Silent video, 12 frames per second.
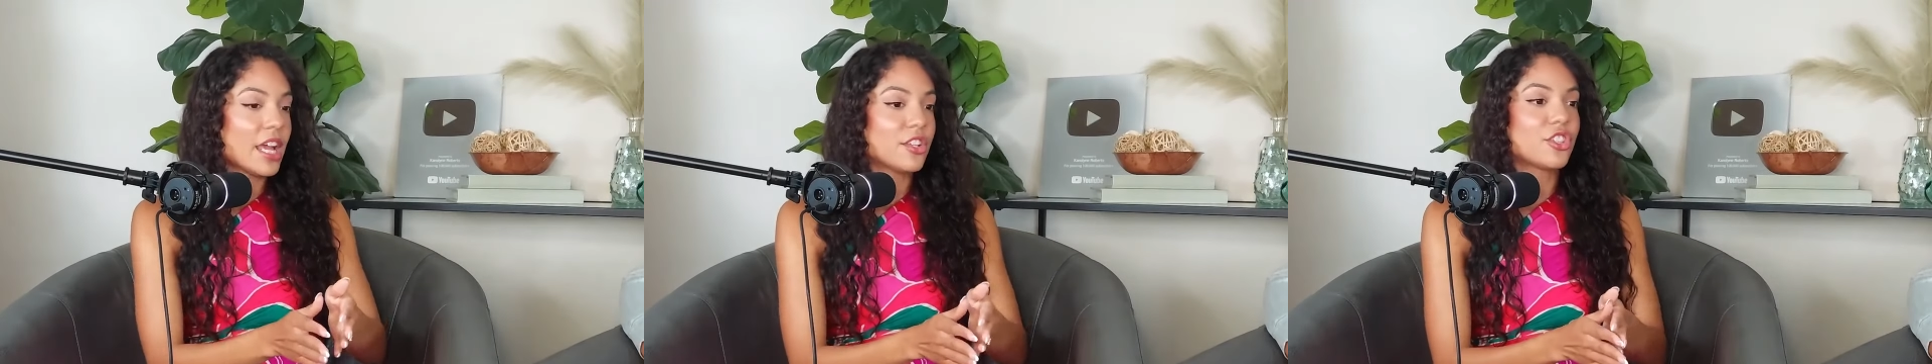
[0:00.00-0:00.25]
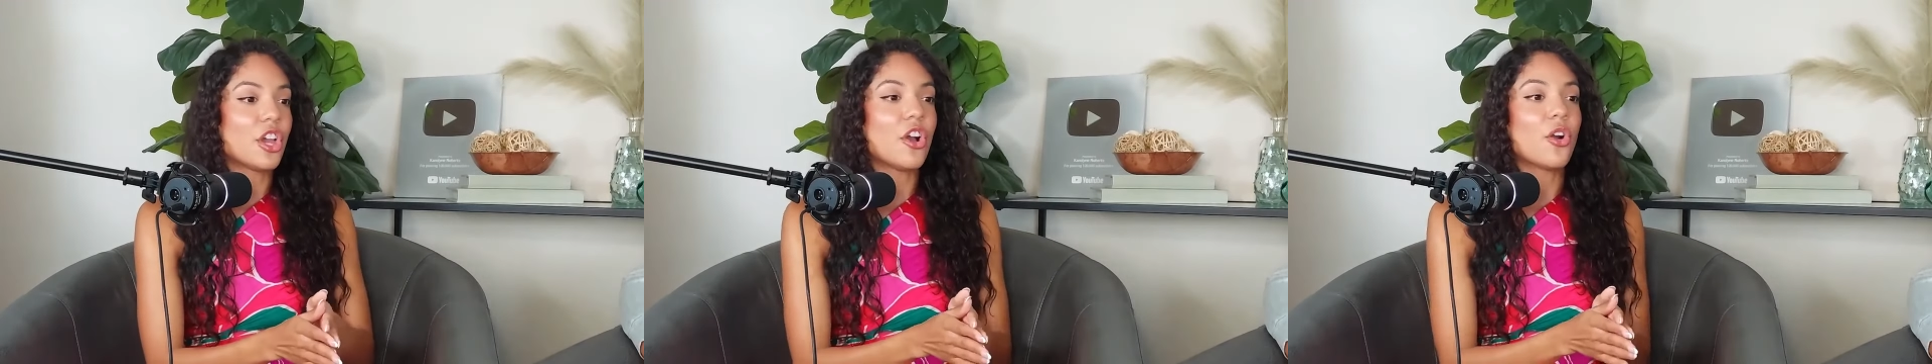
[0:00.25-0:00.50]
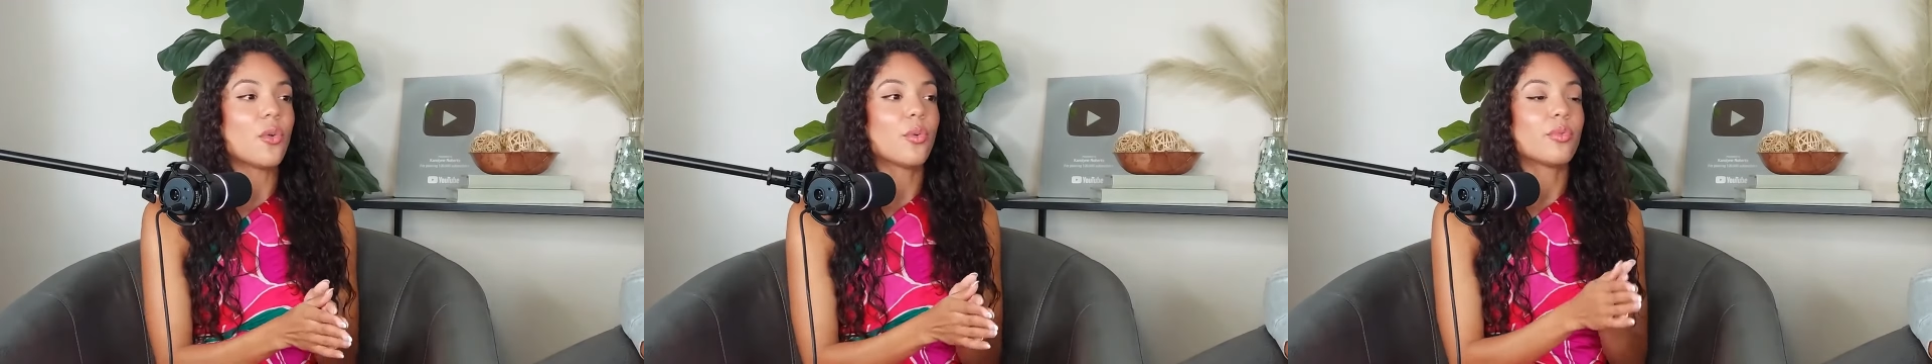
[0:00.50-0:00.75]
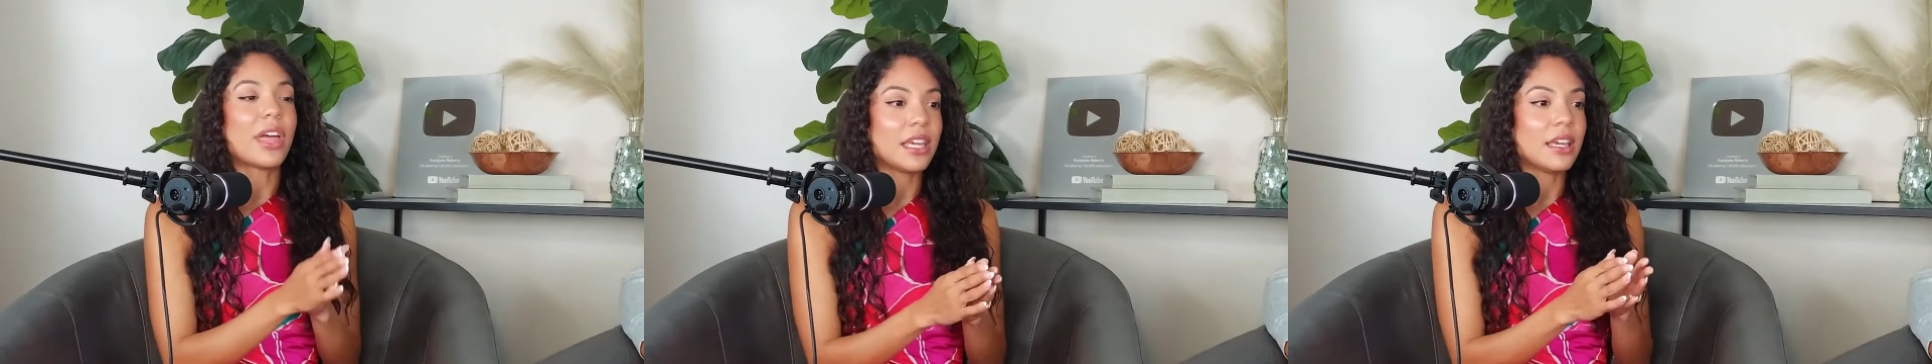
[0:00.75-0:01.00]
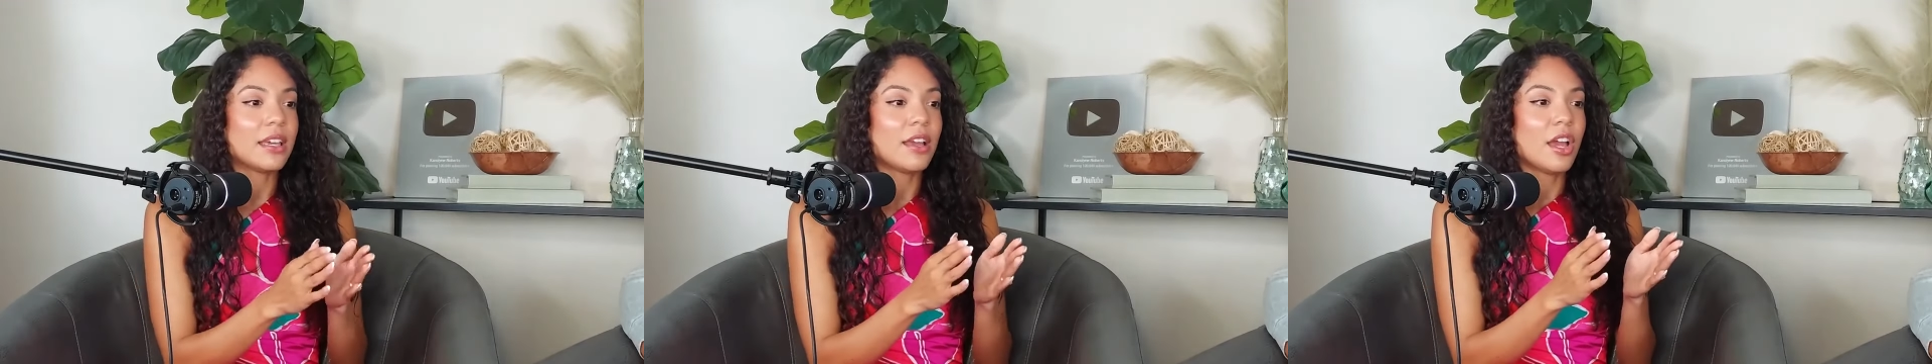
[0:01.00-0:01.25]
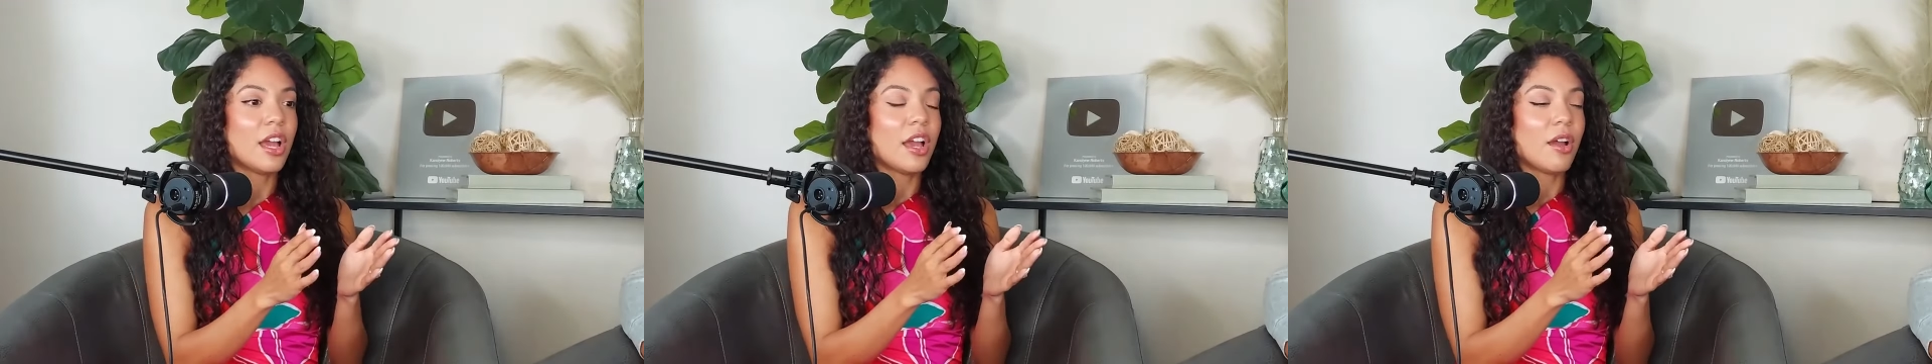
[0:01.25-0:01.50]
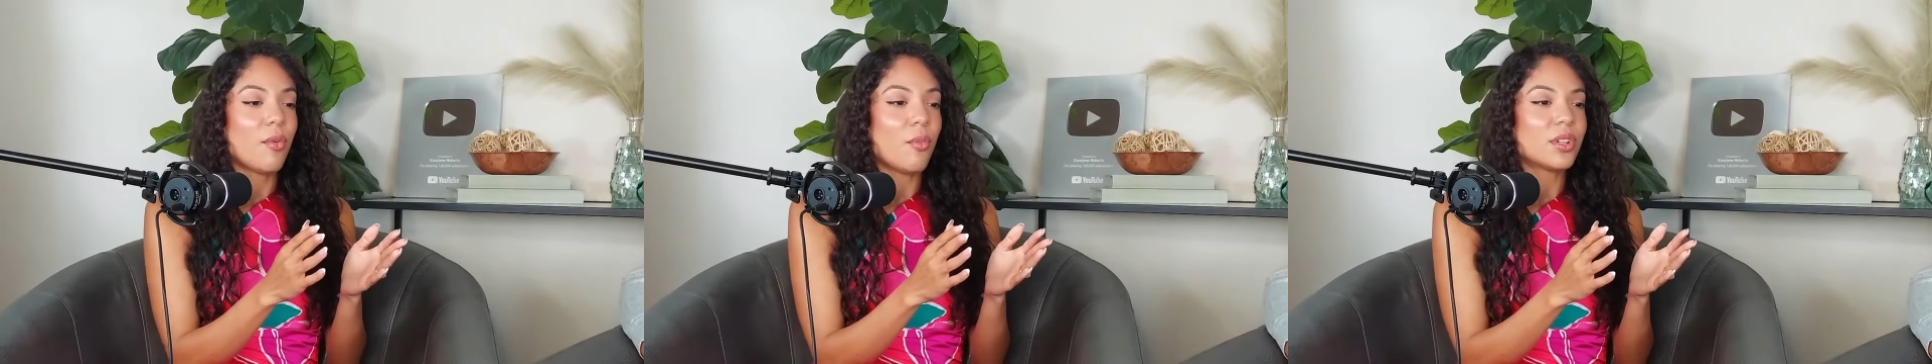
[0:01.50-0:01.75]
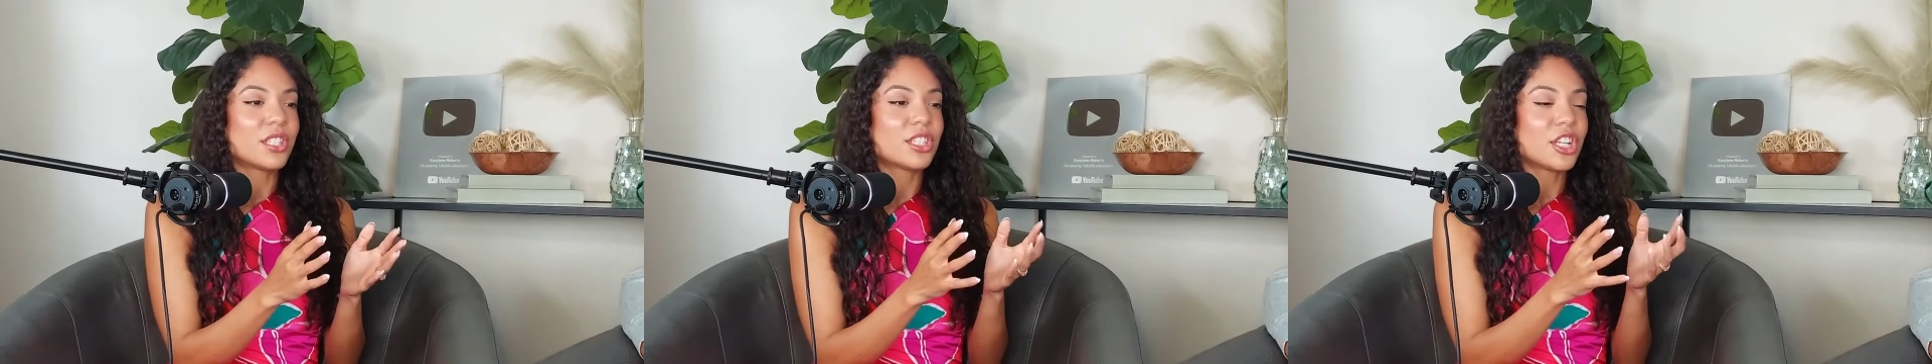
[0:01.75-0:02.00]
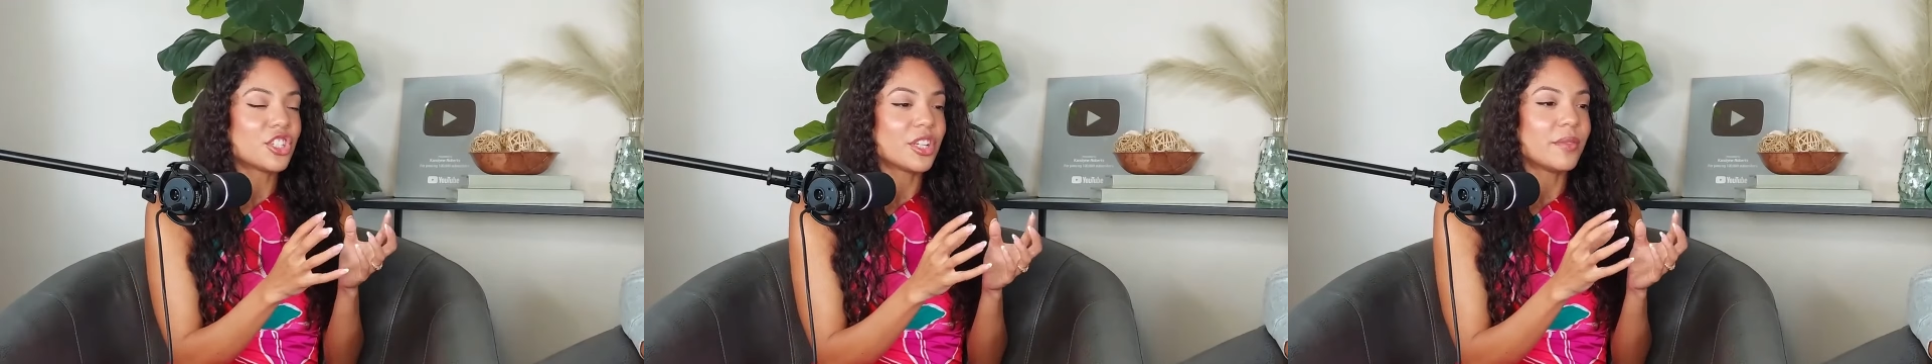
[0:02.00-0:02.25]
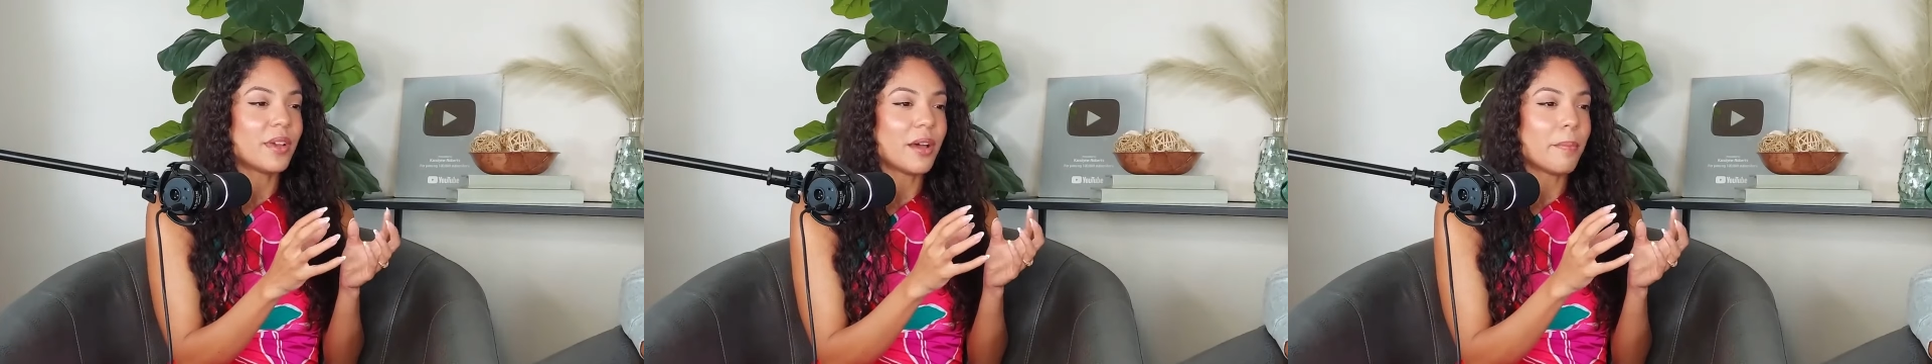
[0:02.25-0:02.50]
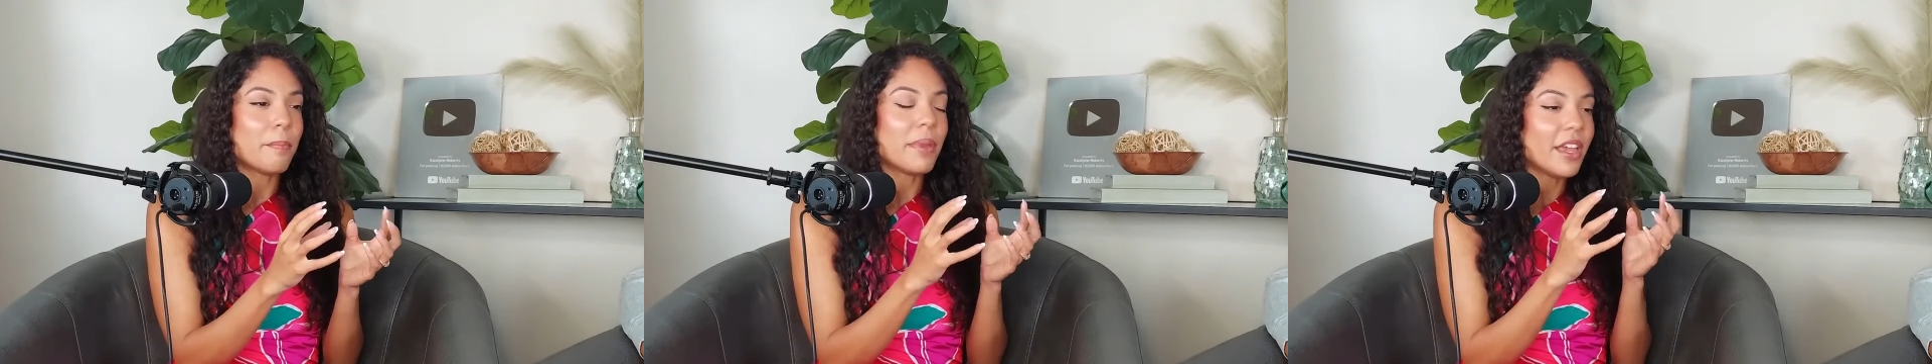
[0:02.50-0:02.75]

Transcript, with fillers: So, he was such a, a,